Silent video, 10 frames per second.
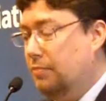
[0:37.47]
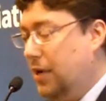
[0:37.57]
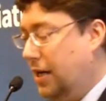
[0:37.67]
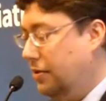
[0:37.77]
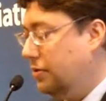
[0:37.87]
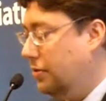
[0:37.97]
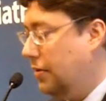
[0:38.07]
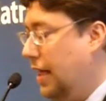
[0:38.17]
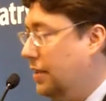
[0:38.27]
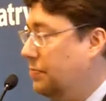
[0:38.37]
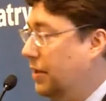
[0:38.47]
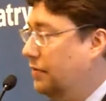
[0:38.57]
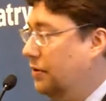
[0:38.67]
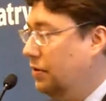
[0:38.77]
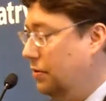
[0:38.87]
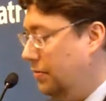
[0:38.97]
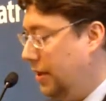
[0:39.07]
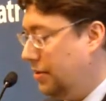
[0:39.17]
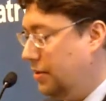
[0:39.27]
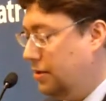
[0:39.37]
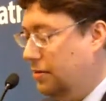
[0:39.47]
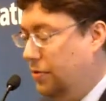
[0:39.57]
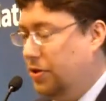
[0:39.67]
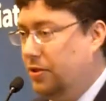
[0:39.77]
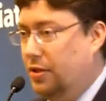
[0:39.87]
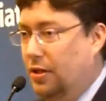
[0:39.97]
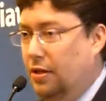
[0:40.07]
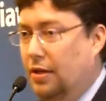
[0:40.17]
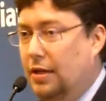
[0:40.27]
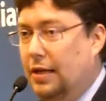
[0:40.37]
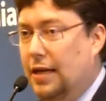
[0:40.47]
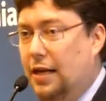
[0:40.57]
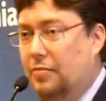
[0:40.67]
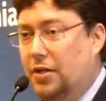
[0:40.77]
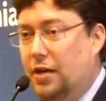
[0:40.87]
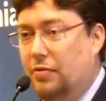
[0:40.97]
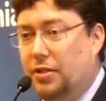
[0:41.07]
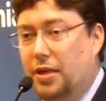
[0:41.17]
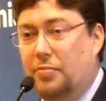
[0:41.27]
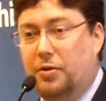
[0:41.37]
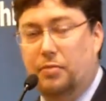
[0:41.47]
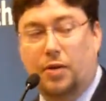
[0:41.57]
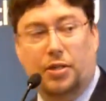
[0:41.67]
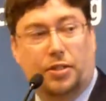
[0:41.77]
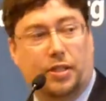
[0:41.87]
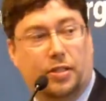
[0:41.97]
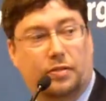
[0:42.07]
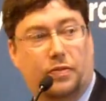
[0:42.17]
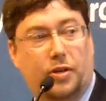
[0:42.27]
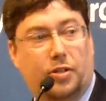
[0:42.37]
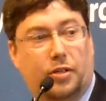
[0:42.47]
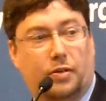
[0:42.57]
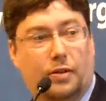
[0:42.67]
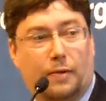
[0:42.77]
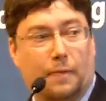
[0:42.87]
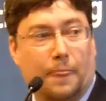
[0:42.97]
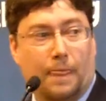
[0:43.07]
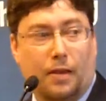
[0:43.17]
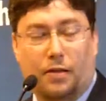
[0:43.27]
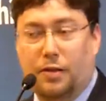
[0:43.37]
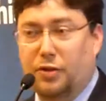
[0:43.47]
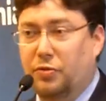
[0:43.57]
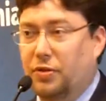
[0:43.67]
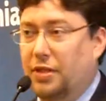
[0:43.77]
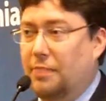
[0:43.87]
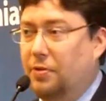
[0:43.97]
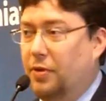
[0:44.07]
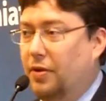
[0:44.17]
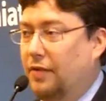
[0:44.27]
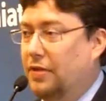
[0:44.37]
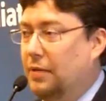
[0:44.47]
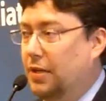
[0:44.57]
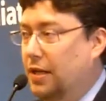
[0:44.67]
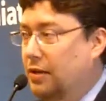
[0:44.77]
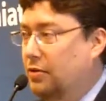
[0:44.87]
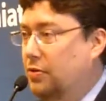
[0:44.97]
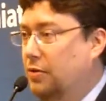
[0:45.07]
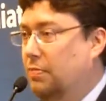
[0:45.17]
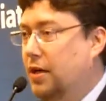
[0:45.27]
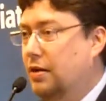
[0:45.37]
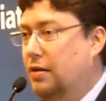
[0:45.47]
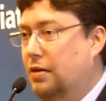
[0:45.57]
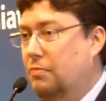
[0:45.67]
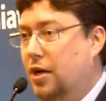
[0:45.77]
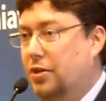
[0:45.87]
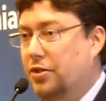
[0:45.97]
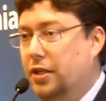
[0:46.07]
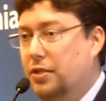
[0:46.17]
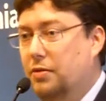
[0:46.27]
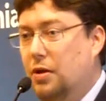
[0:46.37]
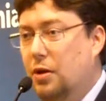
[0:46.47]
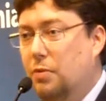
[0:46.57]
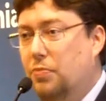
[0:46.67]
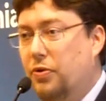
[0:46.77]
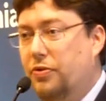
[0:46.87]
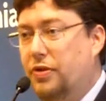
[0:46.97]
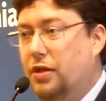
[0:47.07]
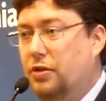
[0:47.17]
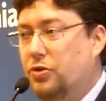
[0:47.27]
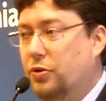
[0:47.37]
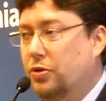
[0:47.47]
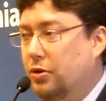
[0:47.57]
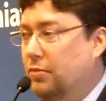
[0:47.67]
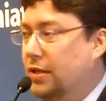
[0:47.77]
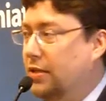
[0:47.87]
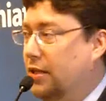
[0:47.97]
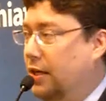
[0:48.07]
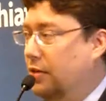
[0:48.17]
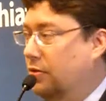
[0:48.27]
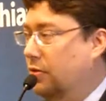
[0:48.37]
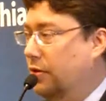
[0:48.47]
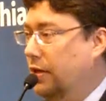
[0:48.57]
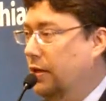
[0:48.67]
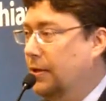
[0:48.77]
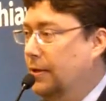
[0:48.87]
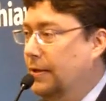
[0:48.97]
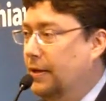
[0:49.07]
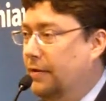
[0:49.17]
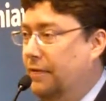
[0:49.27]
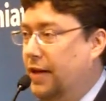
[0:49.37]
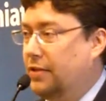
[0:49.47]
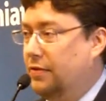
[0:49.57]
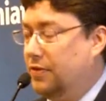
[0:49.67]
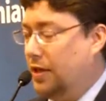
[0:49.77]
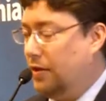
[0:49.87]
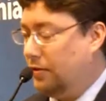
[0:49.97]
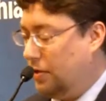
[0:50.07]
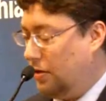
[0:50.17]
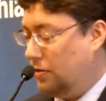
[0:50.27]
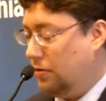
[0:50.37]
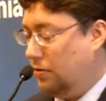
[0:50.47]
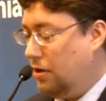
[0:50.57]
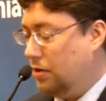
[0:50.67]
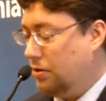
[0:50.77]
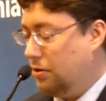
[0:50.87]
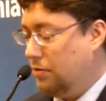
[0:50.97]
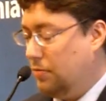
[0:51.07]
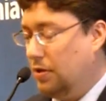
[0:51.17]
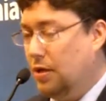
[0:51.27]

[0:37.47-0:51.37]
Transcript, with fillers: binds to an aspect of the glutamate system, which is the NMDA receptor, and modulates its function. Now this receptor, we don't have time to get into it, but it modulates both the short-term excitatory effects of cells and also long-term